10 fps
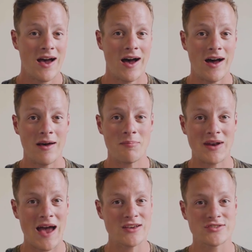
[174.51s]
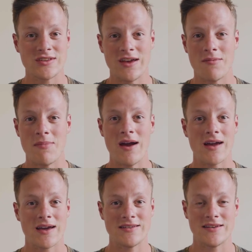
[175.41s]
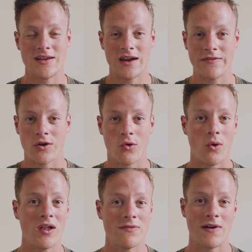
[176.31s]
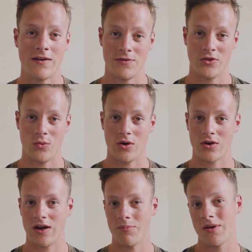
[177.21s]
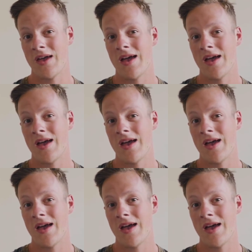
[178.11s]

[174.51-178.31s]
But actually, America did not even qualify for the World Cup.